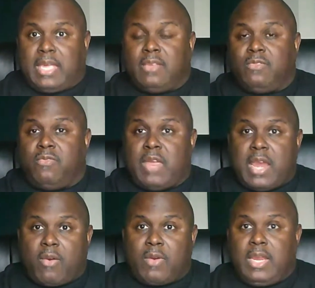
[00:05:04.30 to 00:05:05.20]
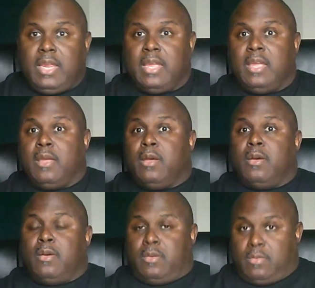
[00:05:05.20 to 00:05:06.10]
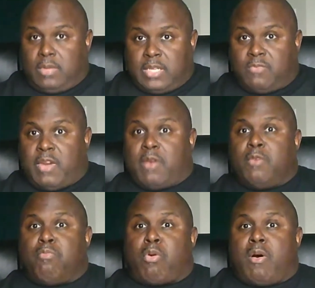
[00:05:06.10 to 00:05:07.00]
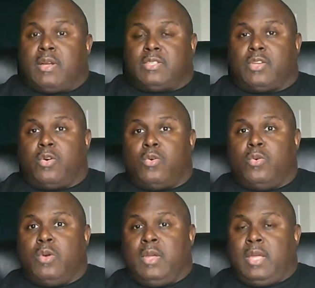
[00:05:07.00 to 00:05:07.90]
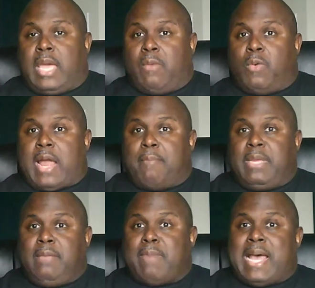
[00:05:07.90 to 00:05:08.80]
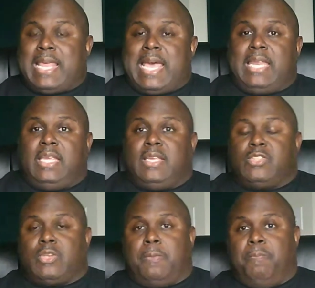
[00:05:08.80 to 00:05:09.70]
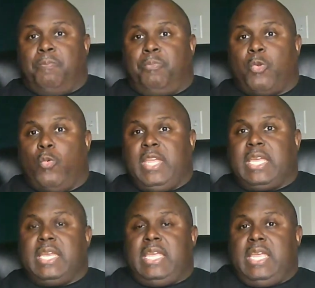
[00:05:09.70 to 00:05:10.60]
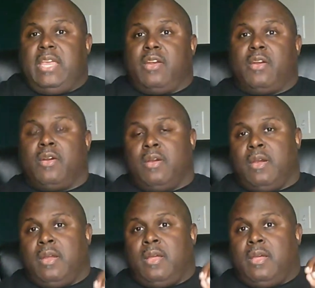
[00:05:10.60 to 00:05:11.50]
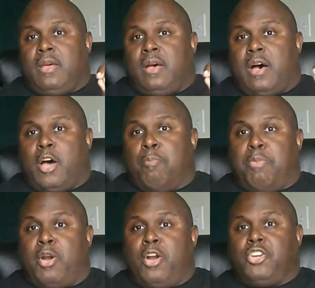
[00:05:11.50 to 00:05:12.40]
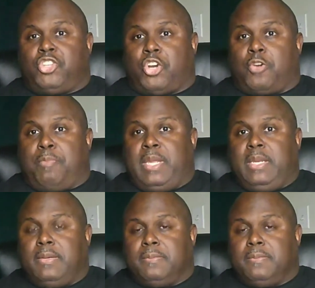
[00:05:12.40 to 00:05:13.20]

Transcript: is very broad. So, and what I mean by that is we can hear a bird chirping